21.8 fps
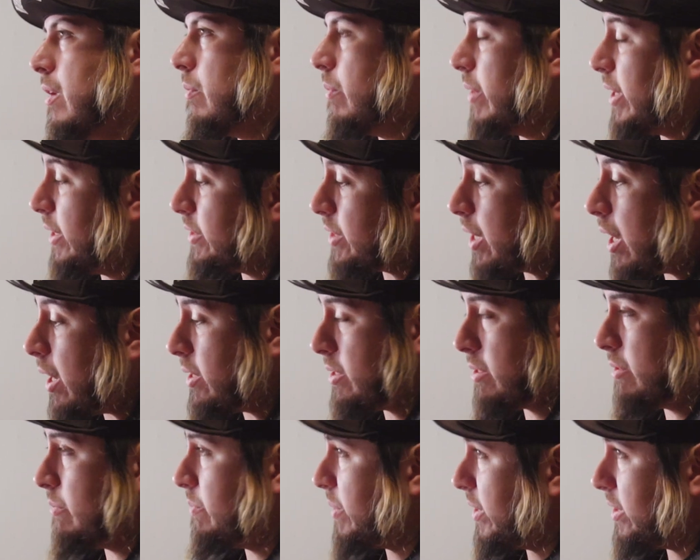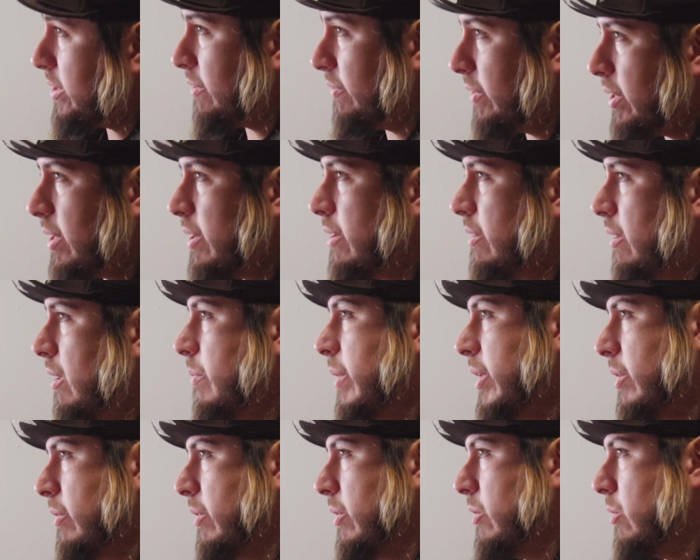But it's also because I've done it all on
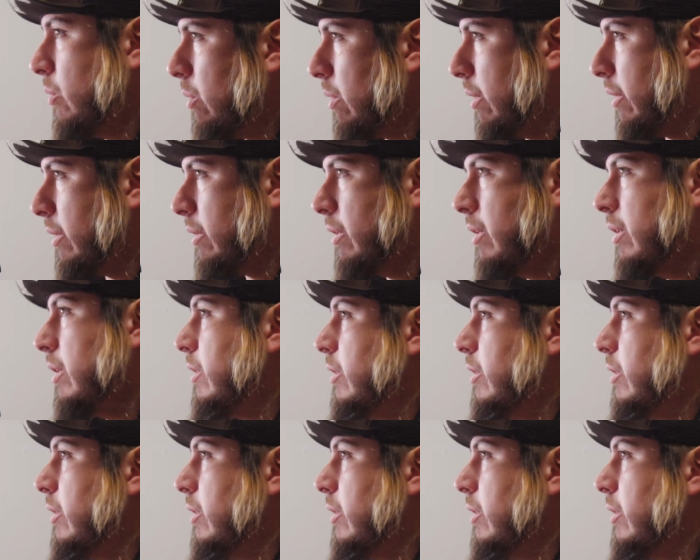my own accord.